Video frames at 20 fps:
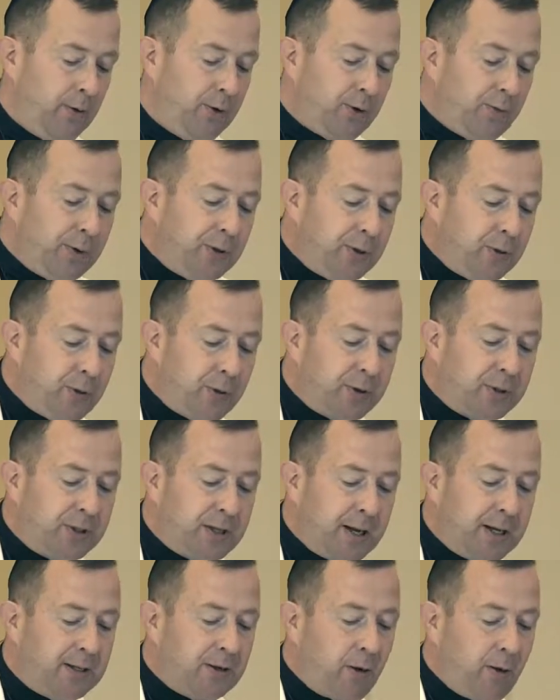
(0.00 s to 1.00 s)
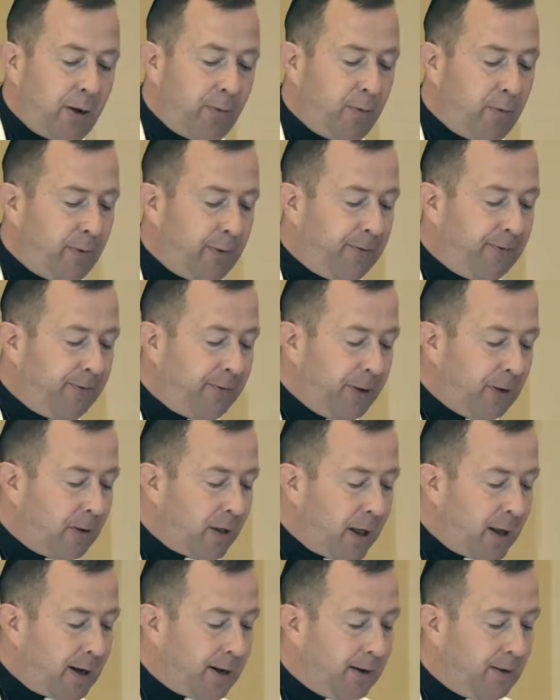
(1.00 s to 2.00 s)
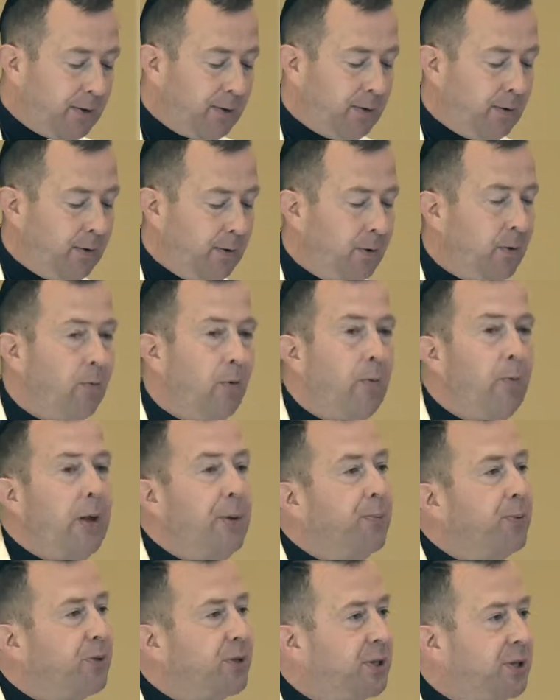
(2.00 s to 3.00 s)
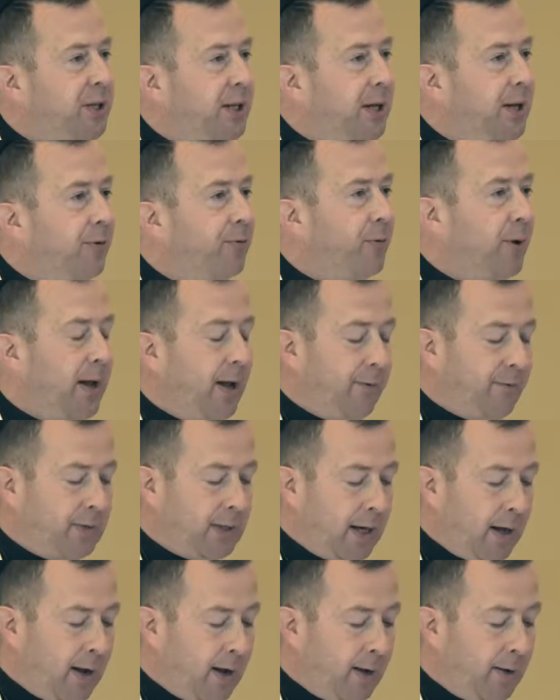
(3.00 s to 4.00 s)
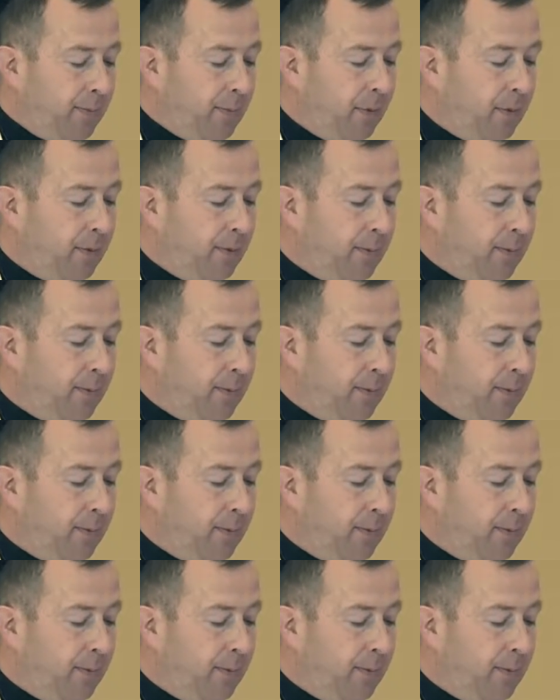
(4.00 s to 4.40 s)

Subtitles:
Do we do those things only when we feel like it, when we perceive we have time?